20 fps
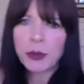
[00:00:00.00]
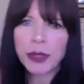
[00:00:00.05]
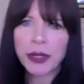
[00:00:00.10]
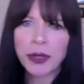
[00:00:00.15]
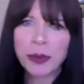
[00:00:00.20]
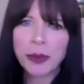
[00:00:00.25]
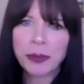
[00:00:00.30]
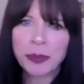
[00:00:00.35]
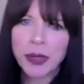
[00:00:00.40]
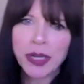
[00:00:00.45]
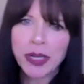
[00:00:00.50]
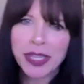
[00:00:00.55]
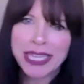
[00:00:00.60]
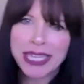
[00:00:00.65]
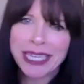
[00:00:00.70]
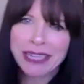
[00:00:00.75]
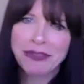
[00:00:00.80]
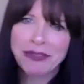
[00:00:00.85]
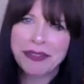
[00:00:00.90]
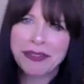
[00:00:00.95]
little book, The
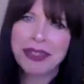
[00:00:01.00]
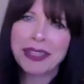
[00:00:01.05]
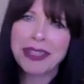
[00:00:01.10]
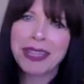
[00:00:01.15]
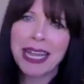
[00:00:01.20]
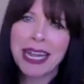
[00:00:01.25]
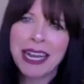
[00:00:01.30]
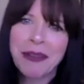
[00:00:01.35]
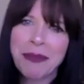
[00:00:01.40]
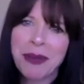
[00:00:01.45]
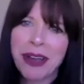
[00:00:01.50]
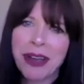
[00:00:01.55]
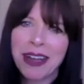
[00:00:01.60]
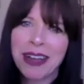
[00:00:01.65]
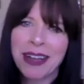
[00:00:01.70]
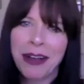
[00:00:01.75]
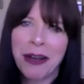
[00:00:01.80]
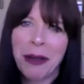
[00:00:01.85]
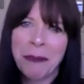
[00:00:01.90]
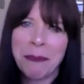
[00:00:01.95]
Gift of the
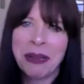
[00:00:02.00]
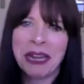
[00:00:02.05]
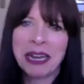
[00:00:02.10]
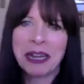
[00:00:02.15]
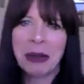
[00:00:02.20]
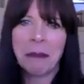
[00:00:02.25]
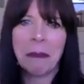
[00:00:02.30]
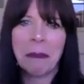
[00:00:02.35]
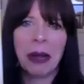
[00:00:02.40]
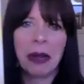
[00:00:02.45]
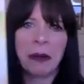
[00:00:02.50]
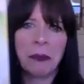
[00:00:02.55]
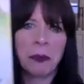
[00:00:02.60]
Ladybug. I mean, come on.